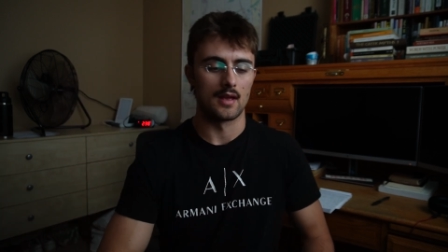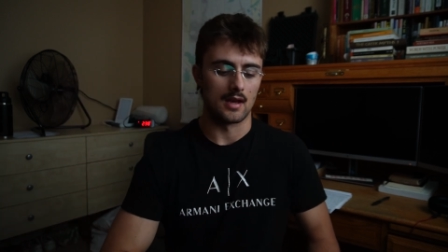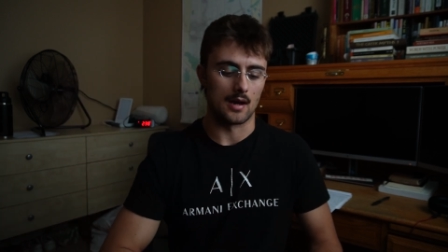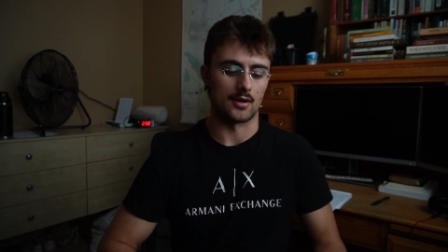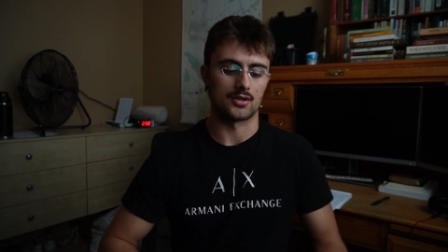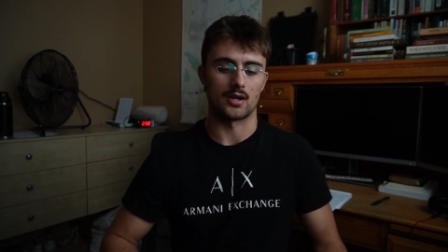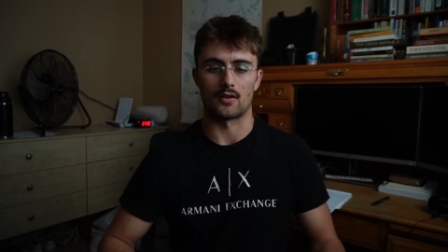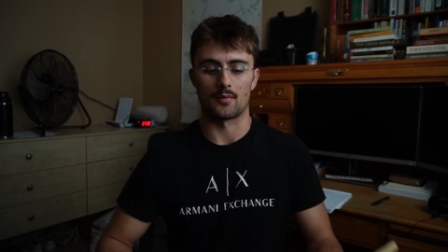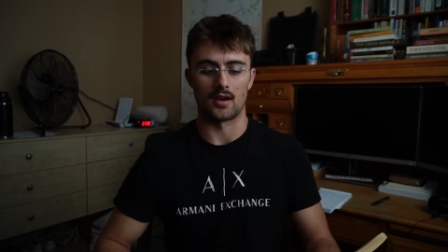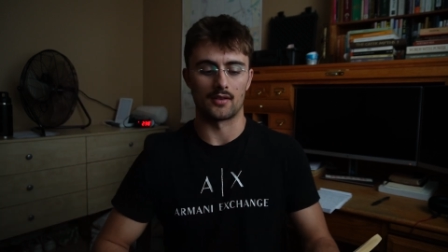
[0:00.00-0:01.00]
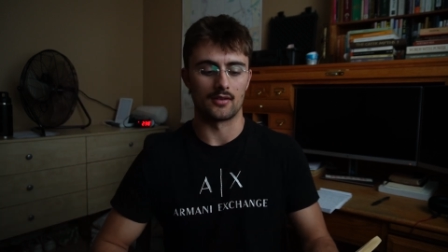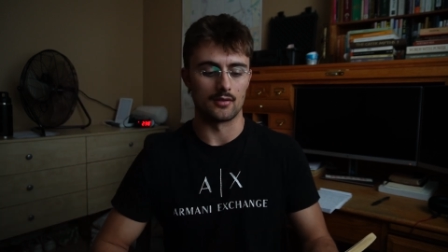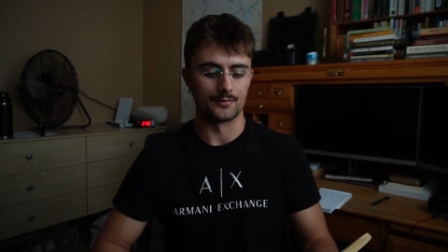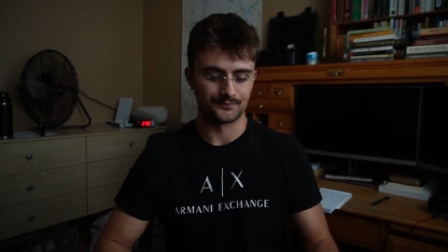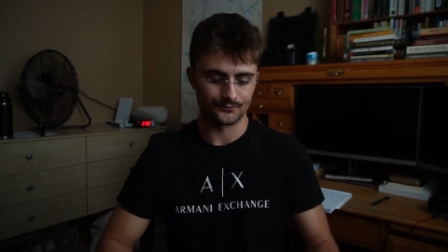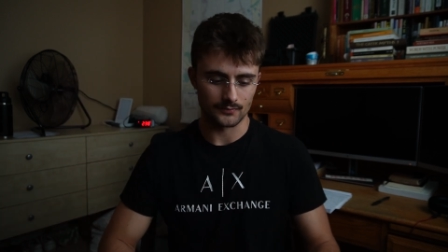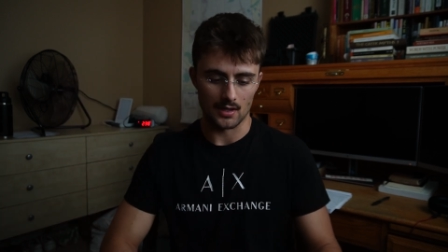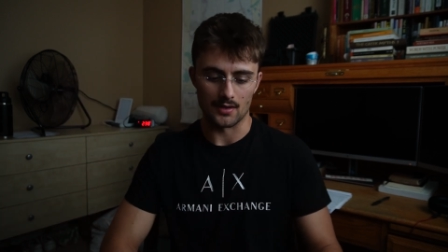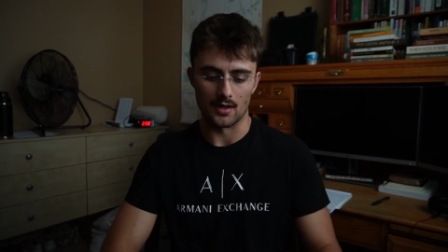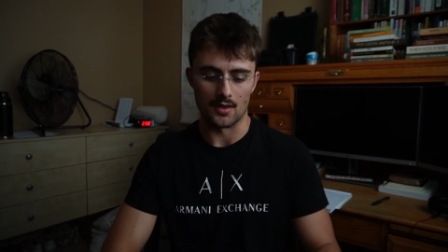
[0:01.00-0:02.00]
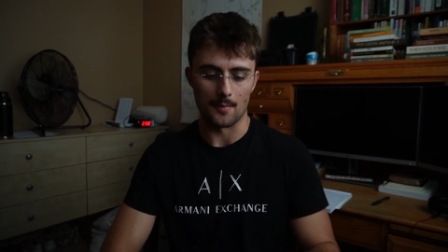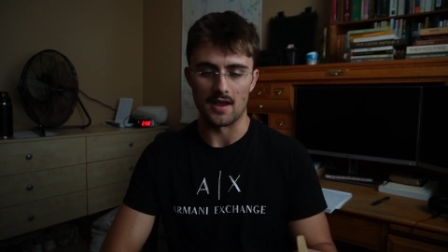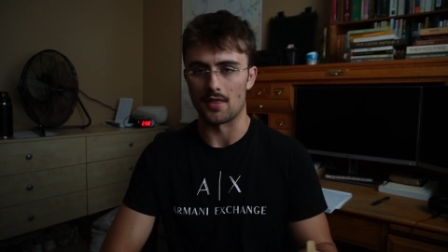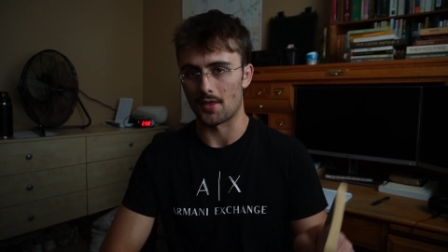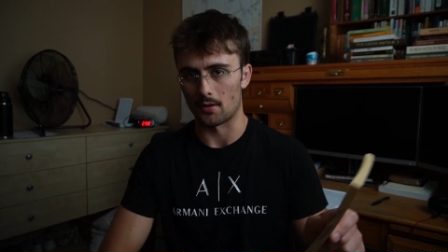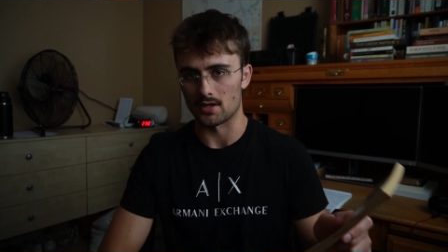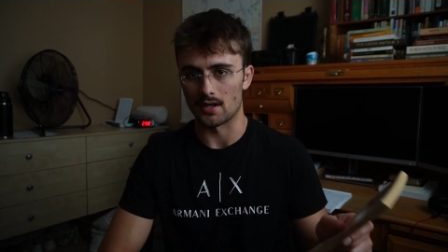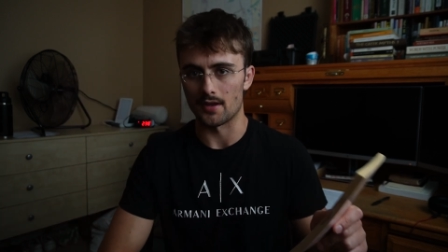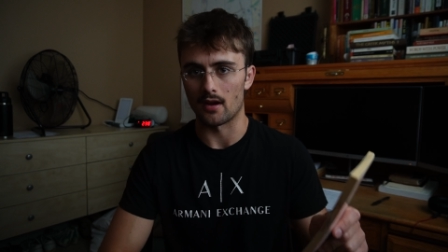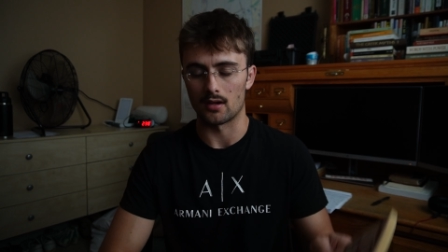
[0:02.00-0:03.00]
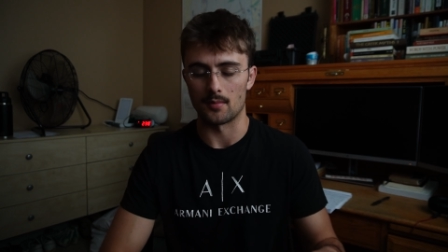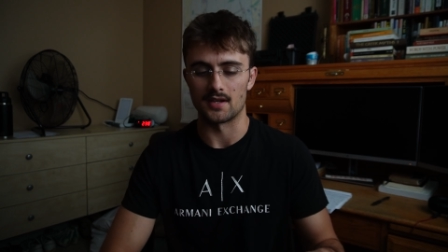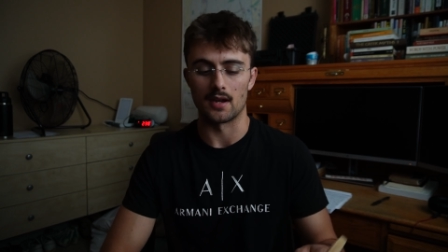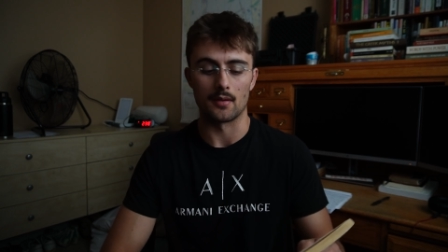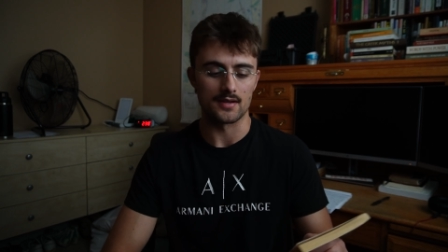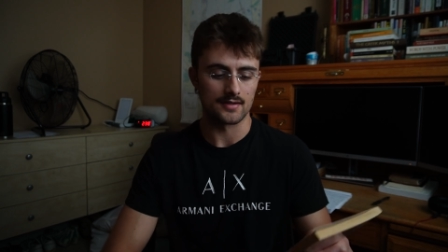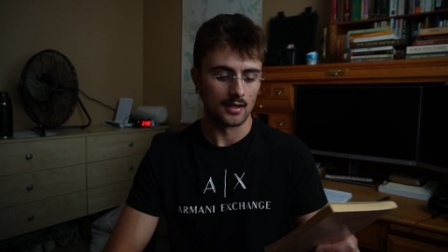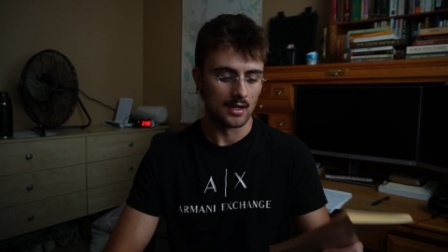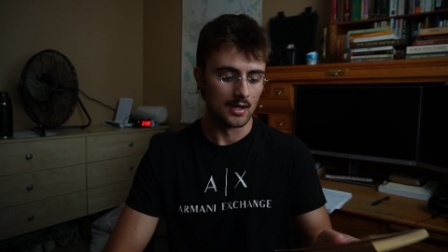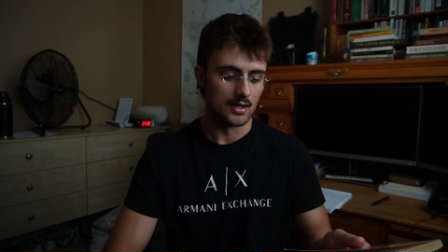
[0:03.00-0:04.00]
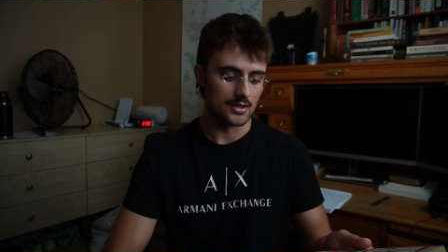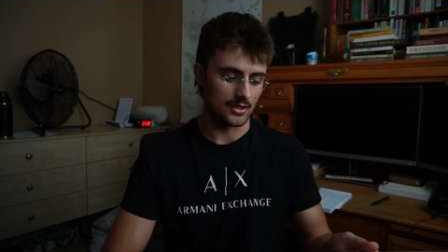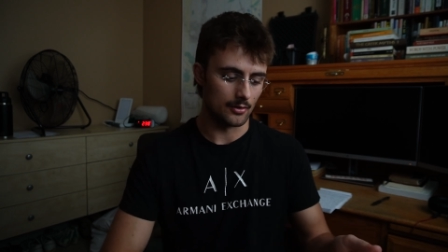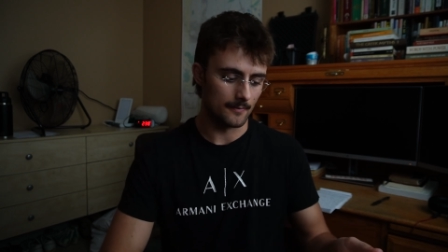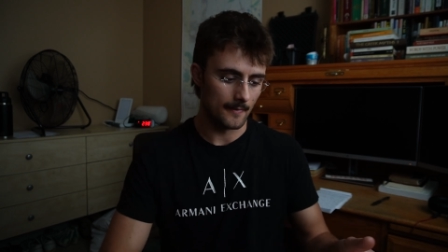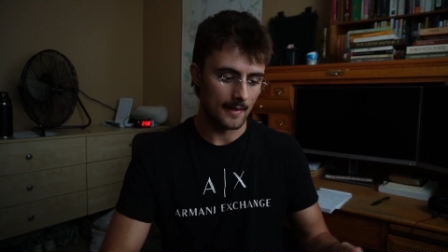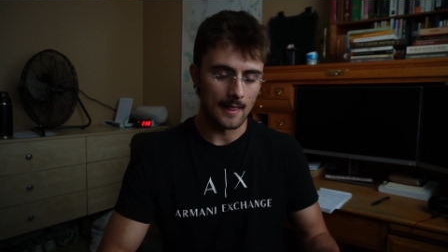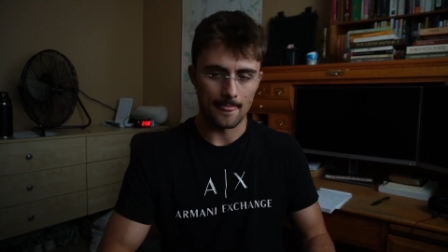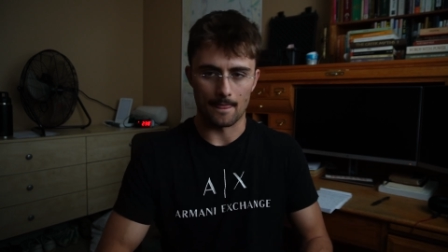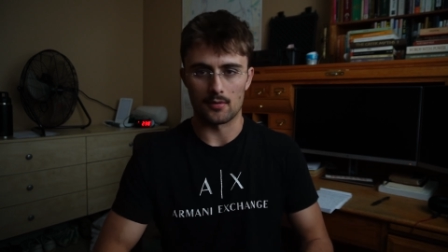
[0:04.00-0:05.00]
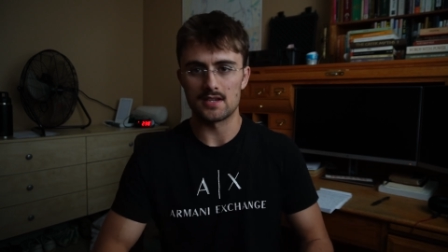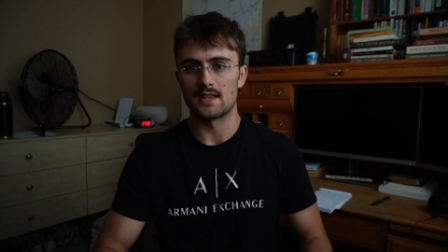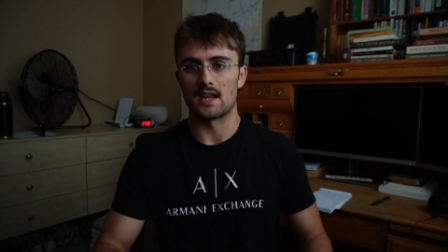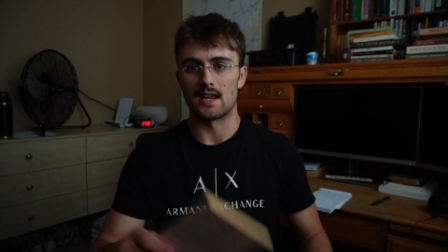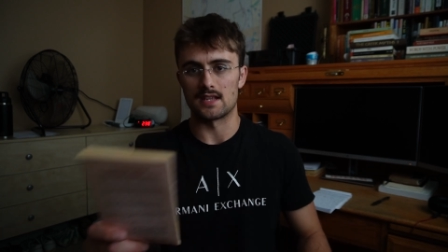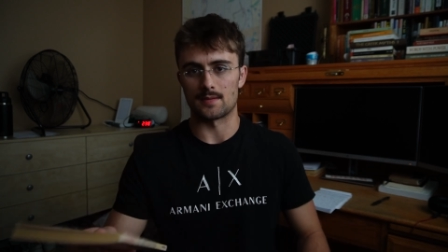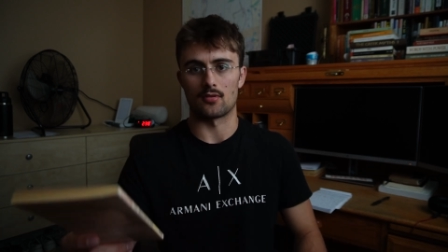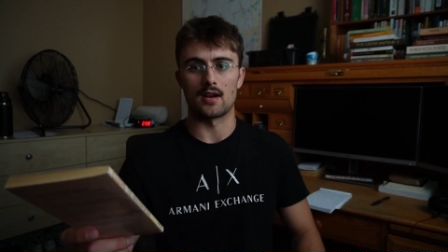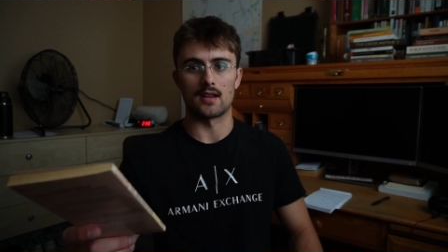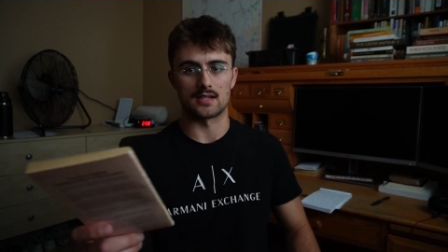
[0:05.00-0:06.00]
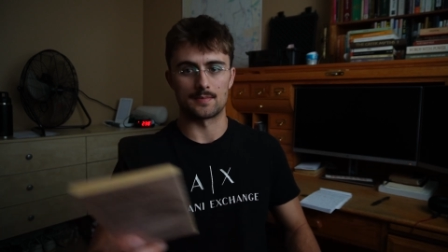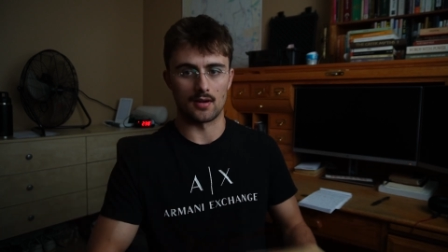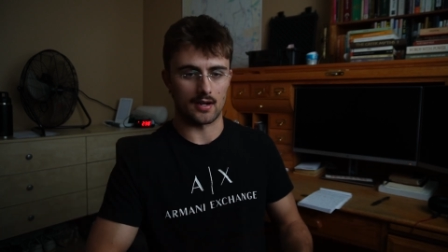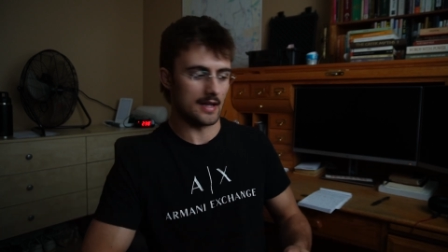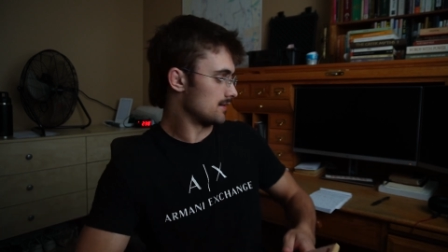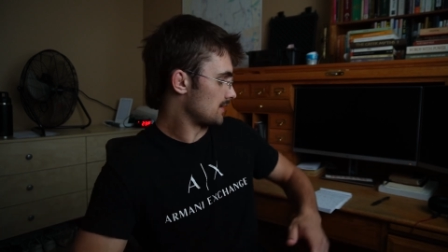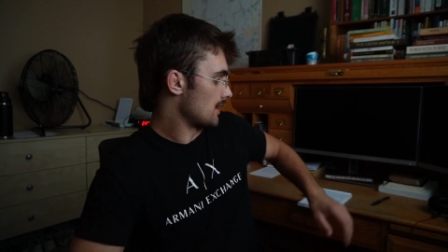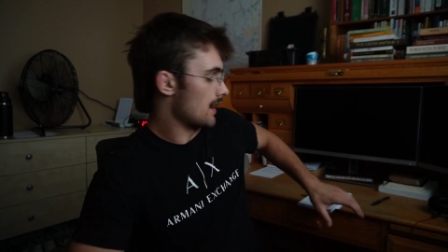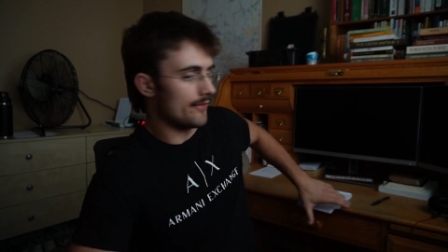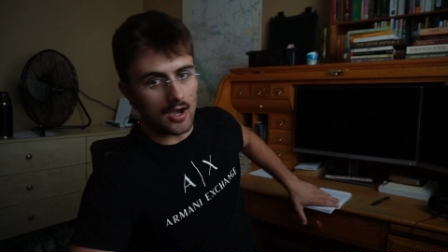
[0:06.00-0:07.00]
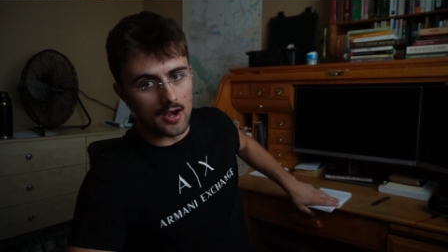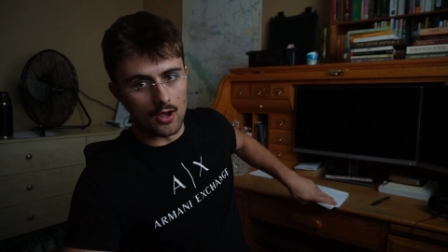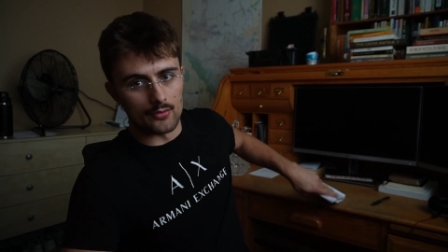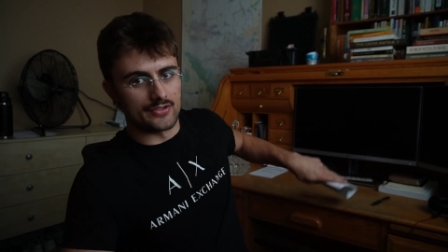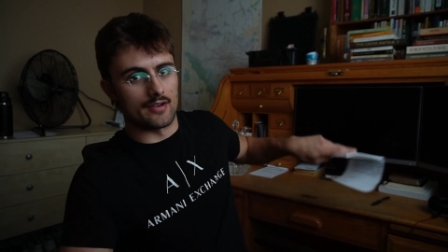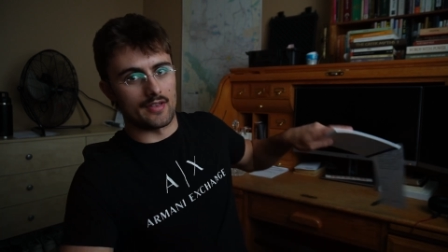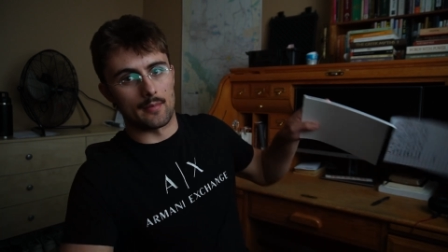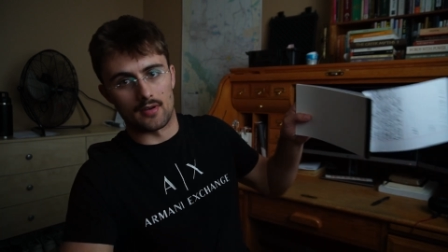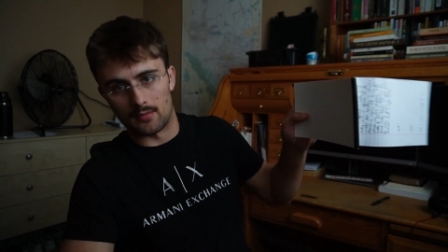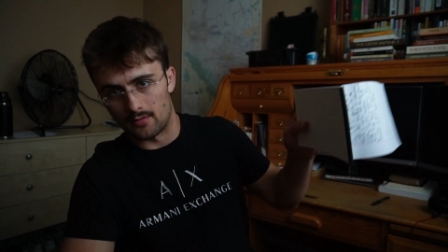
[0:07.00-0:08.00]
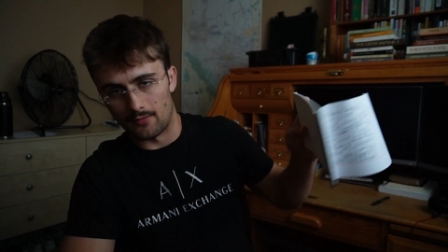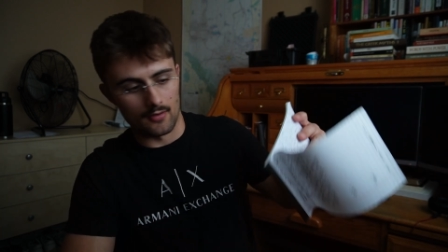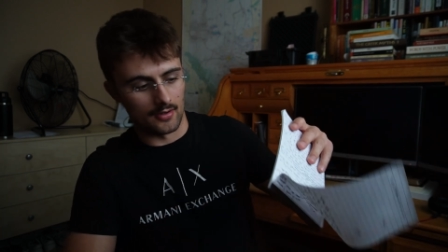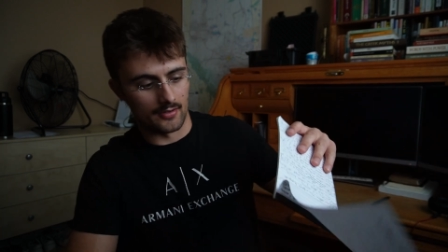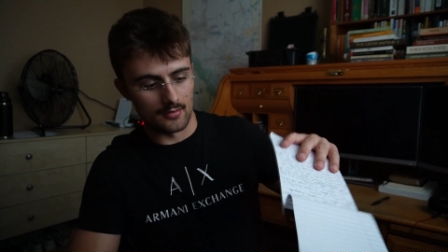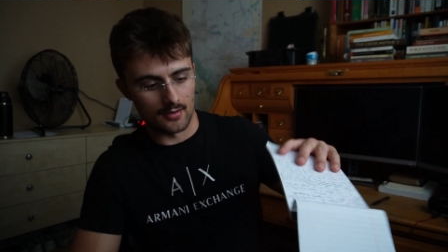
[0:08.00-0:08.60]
I'm going to try to explain it to you. The main thrust of the argument anyways. So the reason that he ends up writing this book, and sorry, I've got notes here that I'm going to be referring to